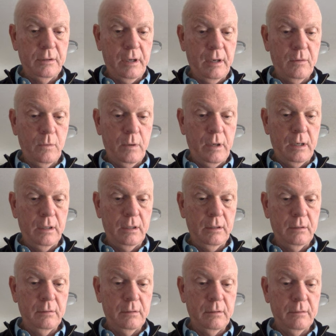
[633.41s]
data
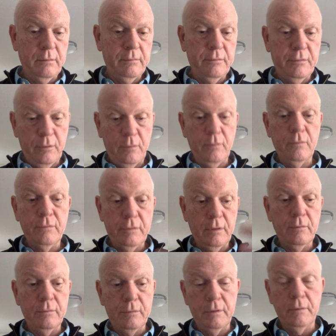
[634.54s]
windings, so on, so
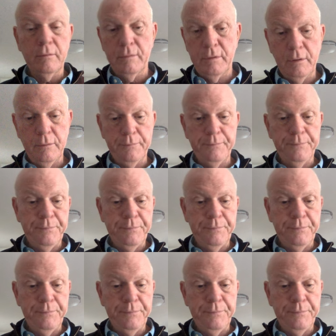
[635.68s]
on, so on, so on.